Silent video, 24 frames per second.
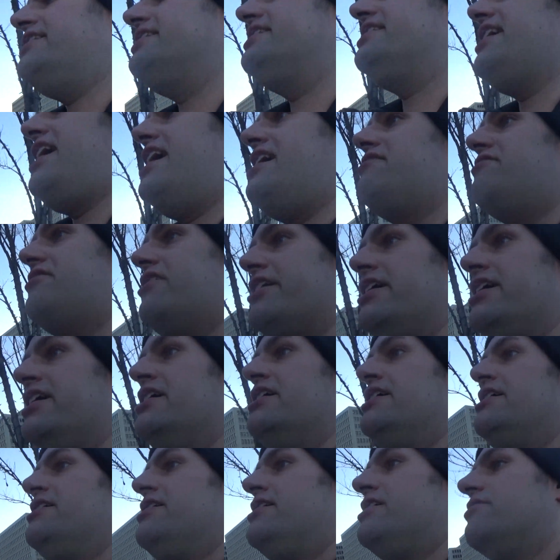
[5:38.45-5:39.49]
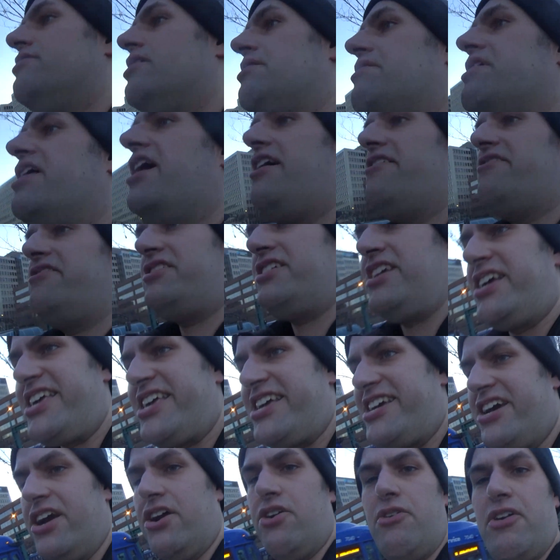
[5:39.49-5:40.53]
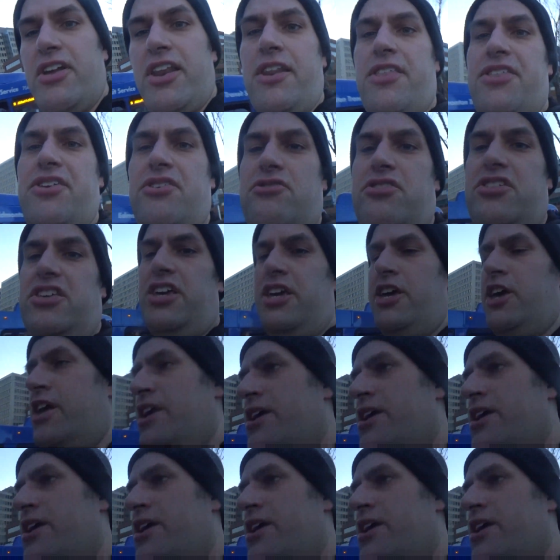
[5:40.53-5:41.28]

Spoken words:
to that one, we would have to go into the